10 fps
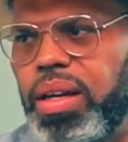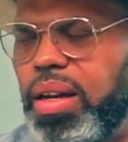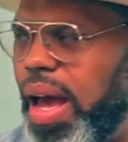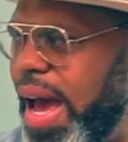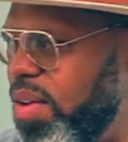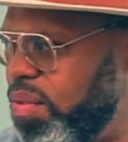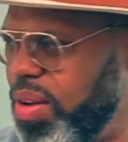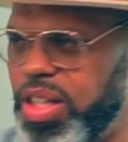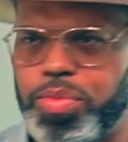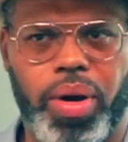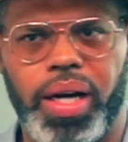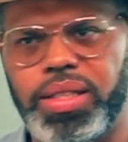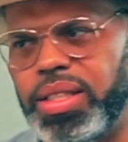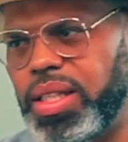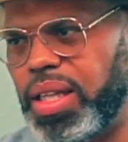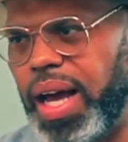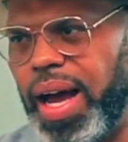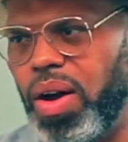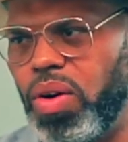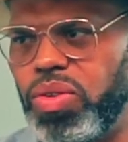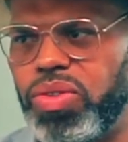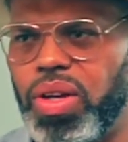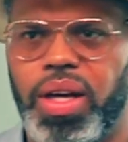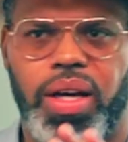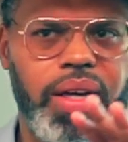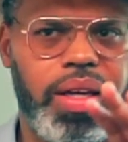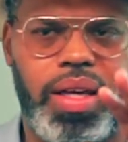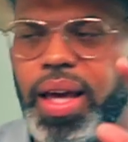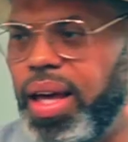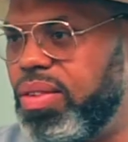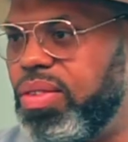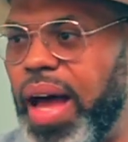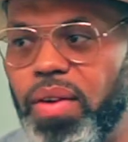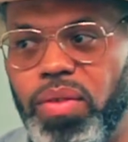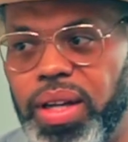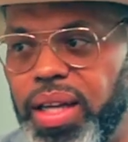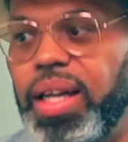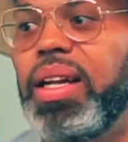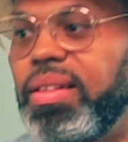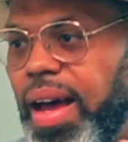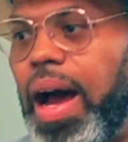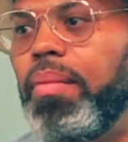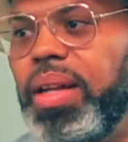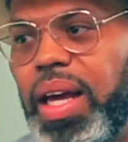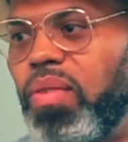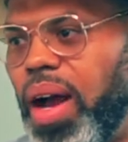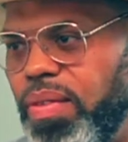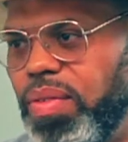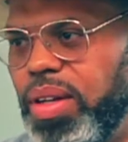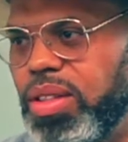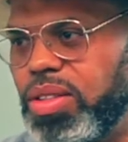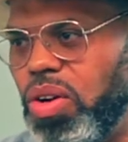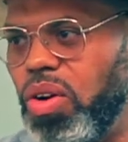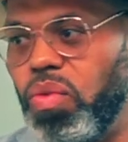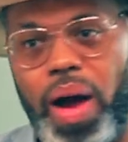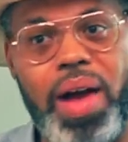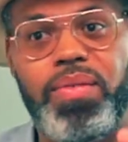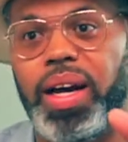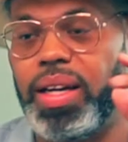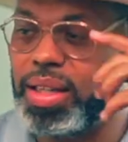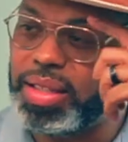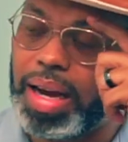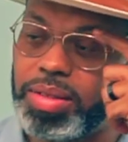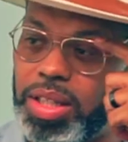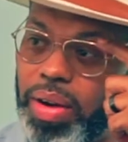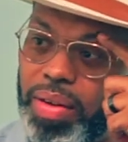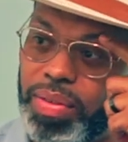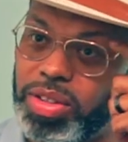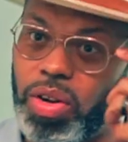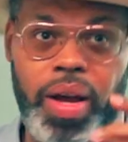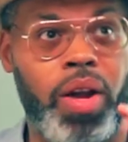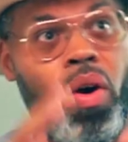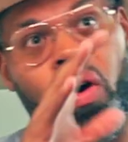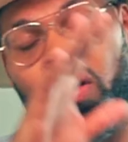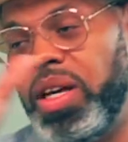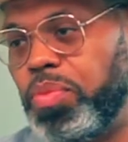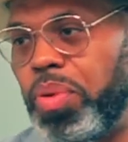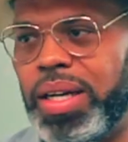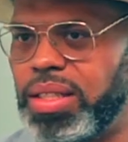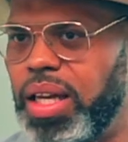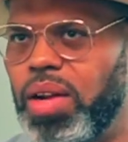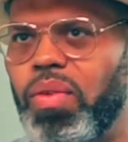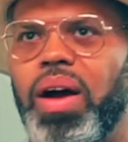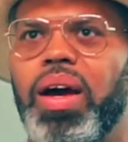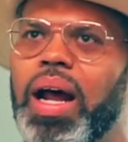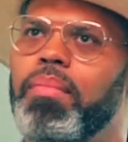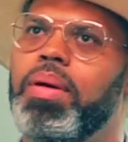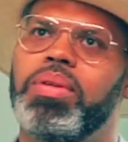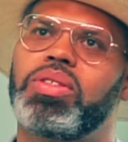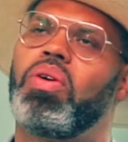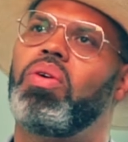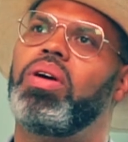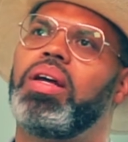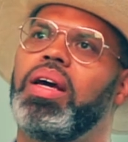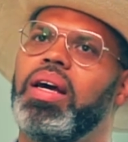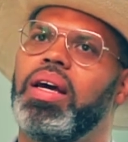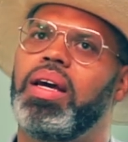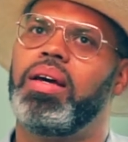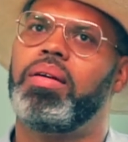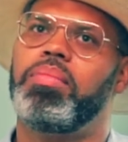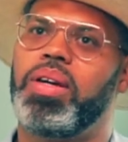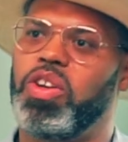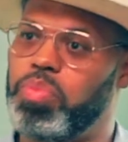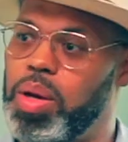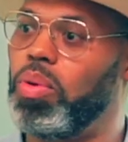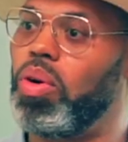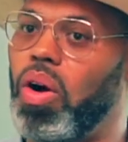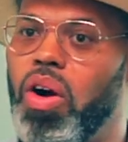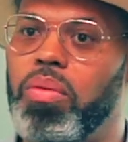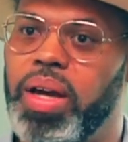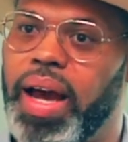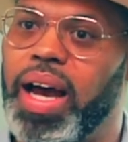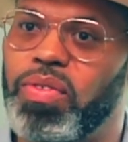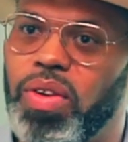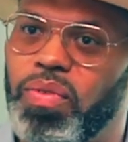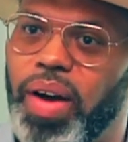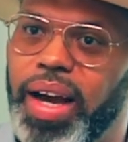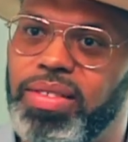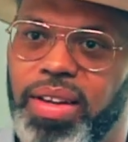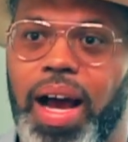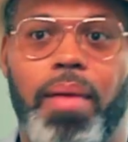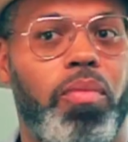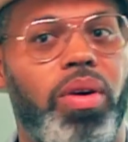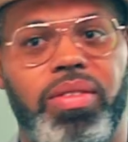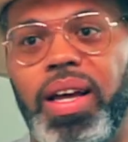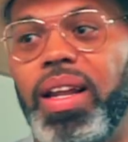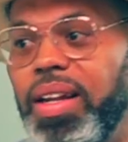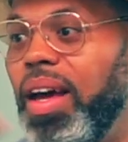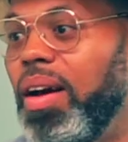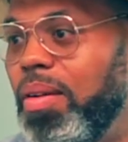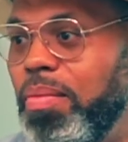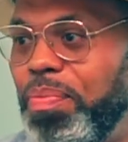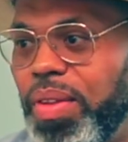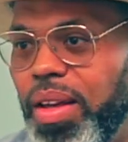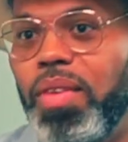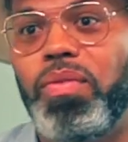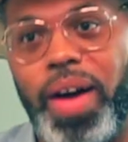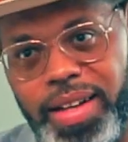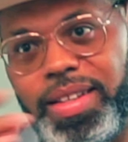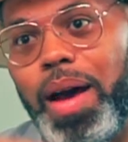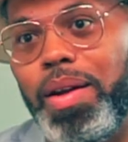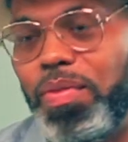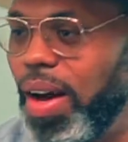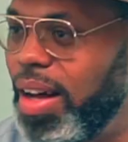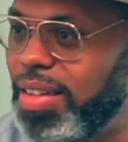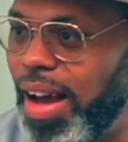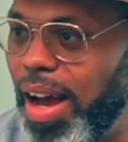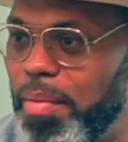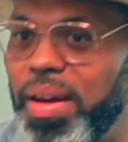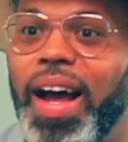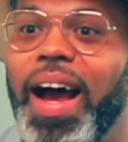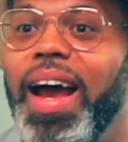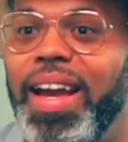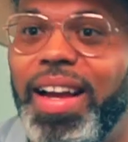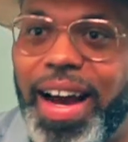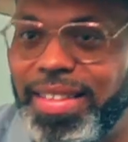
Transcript: half-finished projects at the house, kids not really getting the time that they rightfully deserve, wife not getting the time she rightfully deserves, and all these projects laying around. And I remember just going, because people call me and ask for advice, and I'm one telling them, find time, and I ain't got